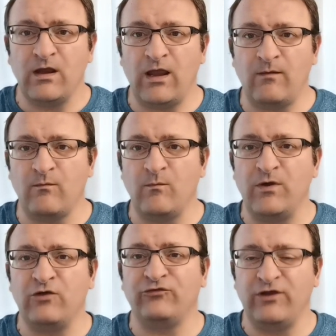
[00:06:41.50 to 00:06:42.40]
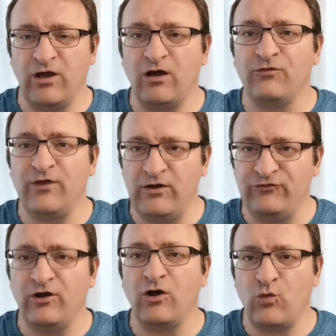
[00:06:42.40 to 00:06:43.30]
um, because they are
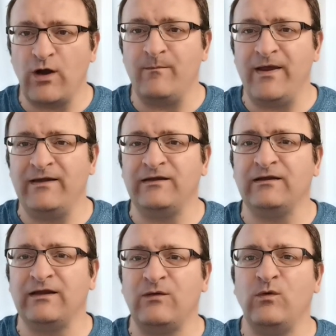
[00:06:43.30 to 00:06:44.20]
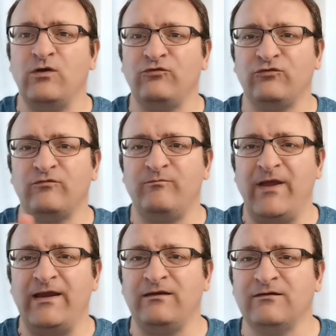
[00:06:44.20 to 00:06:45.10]
those are quite bendy and they will sort of
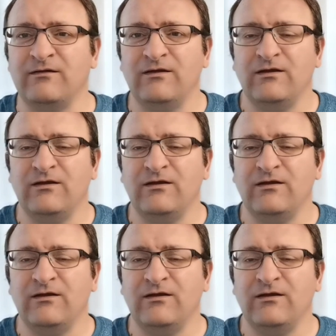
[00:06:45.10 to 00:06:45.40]
bend.